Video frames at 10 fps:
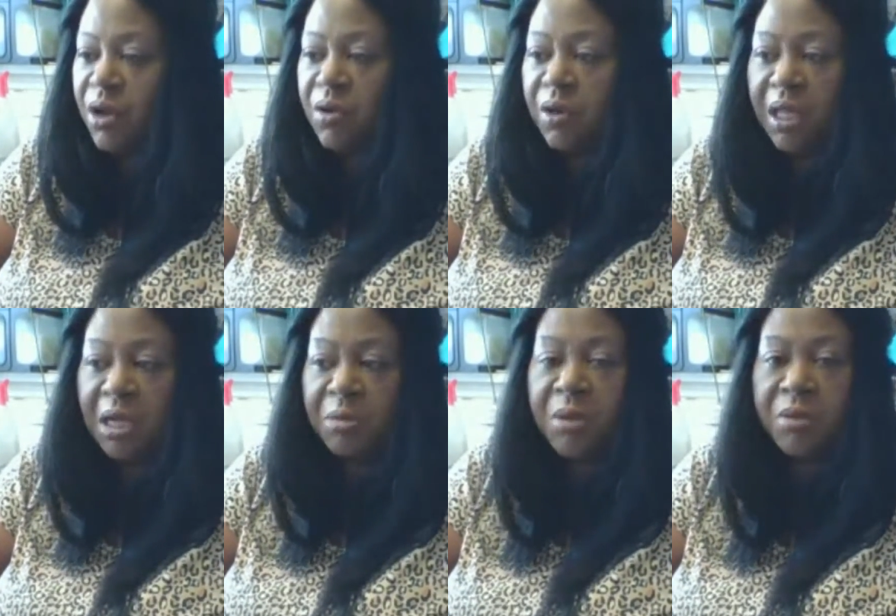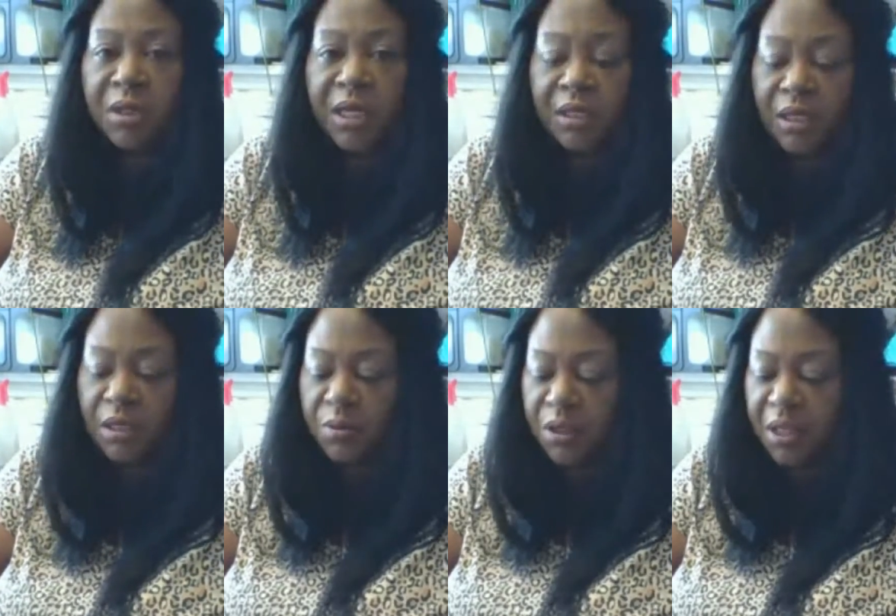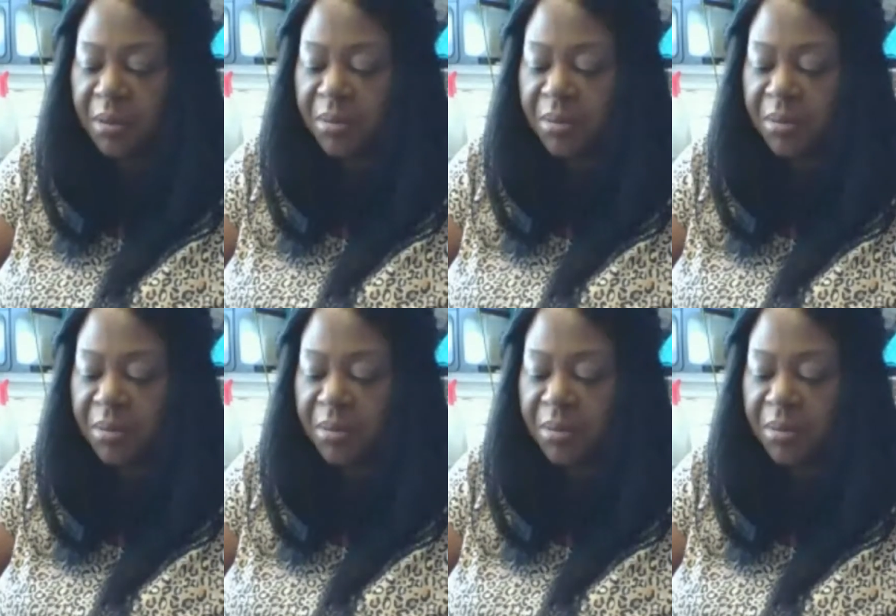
I know a lot of people don't like dealing with that,